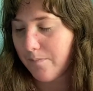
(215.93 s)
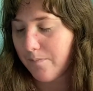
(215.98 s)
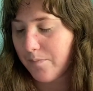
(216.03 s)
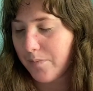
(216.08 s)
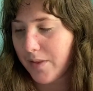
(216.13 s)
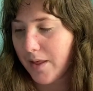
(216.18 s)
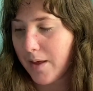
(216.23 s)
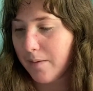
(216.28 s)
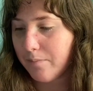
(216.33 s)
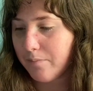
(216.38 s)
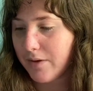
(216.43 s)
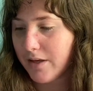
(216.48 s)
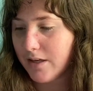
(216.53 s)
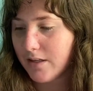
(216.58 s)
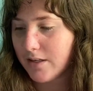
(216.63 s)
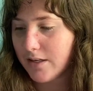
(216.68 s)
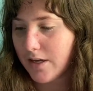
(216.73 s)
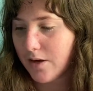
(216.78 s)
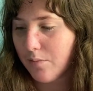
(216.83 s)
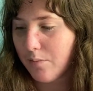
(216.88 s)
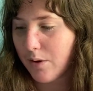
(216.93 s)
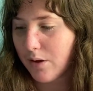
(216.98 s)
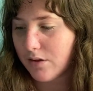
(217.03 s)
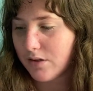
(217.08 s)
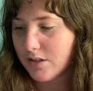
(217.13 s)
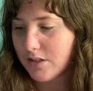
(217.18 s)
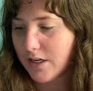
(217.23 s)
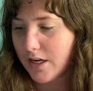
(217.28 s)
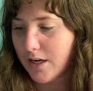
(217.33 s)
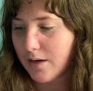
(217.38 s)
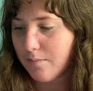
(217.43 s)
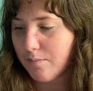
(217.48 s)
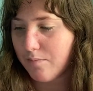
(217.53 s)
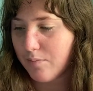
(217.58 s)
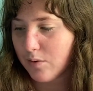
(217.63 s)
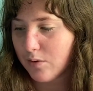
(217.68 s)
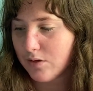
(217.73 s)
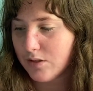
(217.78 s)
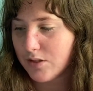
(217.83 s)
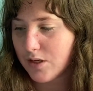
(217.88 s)
A pink nail-polish hand
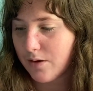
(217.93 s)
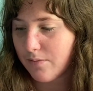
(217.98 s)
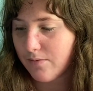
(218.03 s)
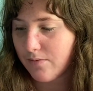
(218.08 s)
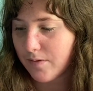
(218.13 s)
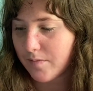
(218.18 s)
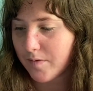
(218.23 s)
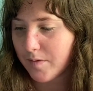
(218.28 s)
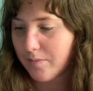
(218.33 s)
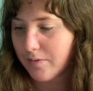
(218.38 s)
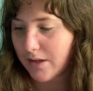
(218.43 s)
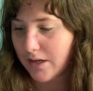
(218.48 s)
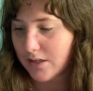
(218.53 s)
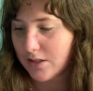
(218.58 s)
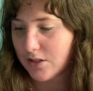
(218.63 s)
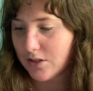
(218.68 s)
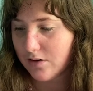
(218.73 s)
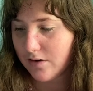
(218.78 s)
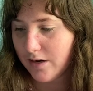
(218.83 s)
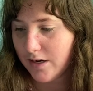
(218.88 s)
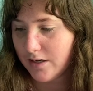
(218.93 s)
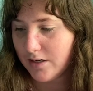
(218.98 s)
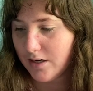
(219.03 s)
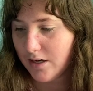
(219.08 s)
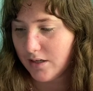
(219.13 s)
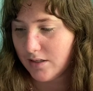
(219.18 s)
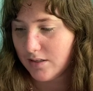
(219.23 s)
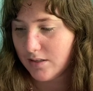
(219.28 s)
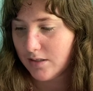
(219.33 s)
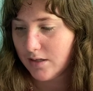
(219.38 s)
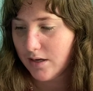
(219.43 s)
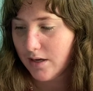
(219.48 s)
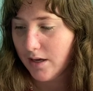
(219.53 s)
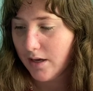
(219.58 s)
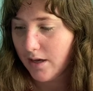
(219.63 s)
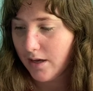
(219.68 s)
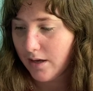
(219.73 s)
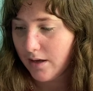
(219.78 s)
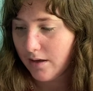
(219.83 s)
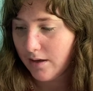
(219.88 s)
burst up from the plaster and dust.
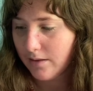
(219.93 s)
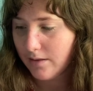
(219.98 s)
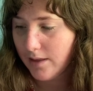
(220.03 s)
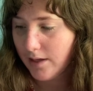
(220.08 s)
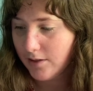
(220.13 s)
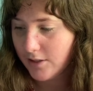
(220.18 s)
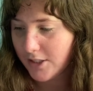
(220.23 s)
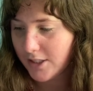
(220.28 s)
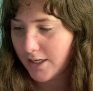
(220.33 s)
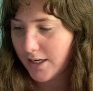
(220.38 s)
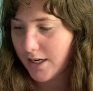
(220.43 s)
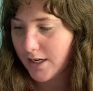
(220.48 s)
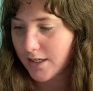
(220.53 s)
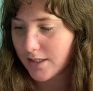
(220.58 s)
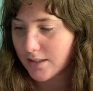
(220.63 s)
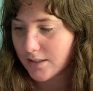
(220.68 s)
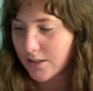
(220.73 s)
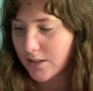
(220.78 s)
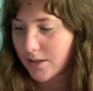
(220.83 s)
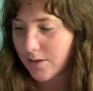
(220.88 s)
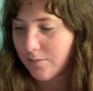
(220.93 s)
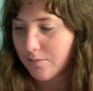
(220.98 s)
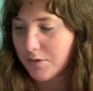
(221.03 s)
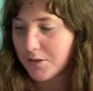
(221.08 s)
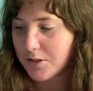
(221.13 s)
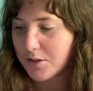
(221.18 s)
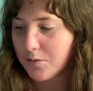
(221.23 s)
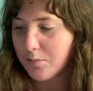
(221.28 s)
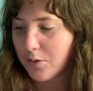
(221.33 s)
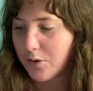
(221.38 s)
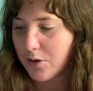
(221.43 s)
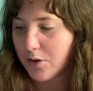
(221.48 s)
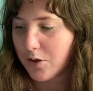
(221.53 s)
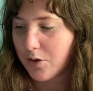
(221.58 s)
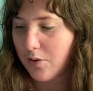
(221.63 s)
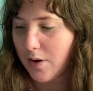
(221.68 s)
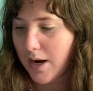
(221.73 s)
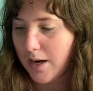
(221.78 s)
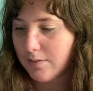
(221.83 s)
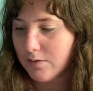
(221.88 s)
"There she is!" Mrs. Burke
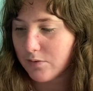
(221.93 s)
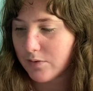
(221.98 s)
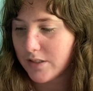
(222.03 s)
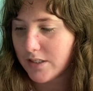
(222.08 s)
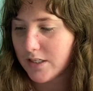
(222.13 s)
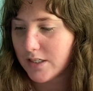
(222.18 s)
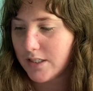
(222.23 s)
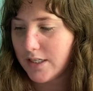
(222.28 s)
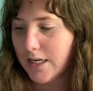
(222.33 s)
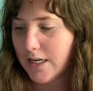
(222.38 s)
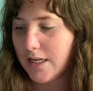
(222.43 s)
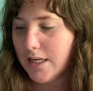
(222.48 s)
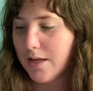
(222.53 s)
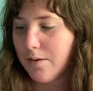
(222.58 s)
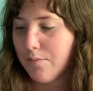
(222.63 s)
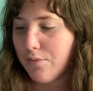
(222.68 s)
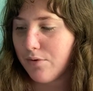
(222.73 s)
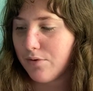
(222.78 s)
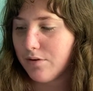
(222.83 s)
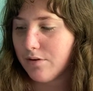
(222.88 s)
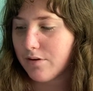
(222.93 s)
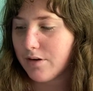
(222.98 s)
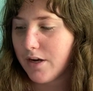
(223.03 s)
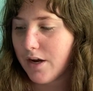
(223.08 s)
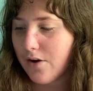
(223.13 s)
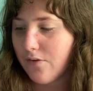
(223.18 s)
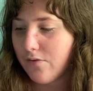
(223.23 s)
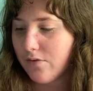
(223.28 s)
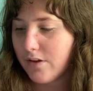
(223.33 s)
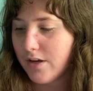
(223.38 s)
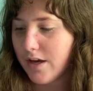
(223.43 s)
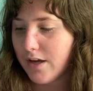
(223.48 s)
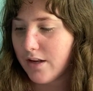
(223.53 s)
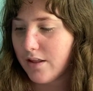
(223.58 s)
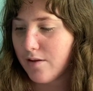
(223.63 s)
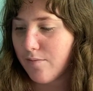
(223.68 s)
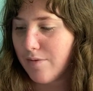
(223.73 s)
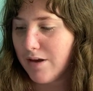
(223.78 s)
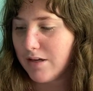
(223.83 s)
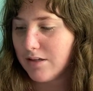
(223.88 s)
grabbed Risha's hand and pulled her carefully out of
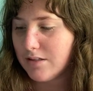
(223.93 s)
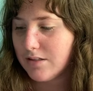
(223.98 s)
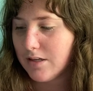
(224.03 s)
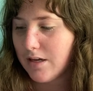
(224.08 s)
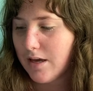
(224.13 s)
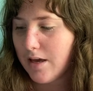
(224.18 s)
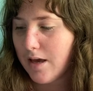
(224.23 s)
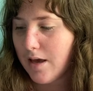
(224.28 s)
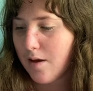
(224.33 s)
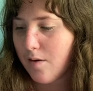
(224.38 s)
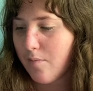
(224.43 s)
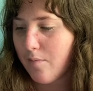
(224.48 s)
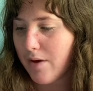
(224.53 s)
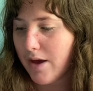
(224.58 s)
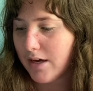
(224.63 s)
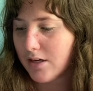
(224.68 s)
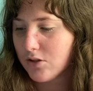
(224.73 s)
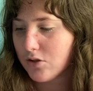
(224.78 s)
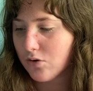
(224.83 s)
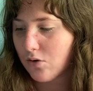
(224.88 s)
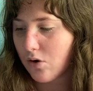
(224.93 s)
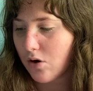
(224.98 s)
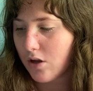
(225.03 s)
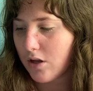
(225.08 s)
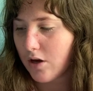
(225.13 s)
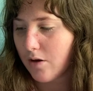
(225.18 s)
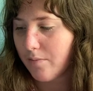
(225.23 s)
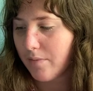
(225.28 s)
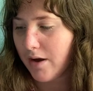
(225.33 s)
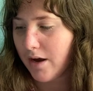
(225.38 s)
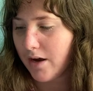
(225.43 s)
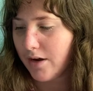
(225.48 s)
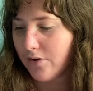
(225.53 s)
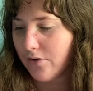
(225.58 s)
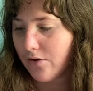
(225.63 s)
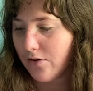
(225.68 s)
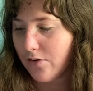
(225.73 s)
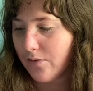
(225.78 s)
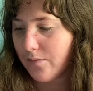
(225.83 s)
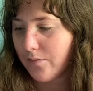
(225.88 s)
the mess. Max crawled out behind
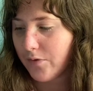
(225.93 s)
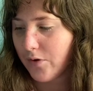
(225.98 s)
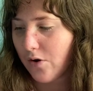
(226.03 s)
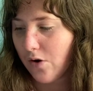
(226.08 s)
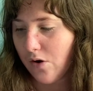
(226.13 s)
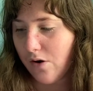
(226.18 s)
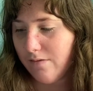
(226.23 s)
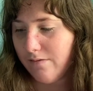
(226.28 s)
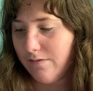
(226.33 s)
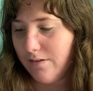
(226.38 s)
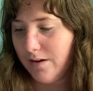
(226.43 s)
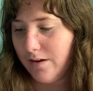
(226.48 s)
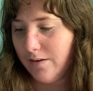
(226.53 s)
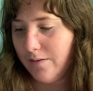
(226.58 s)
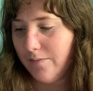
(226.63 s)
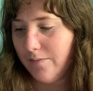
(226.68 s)
her, coughing.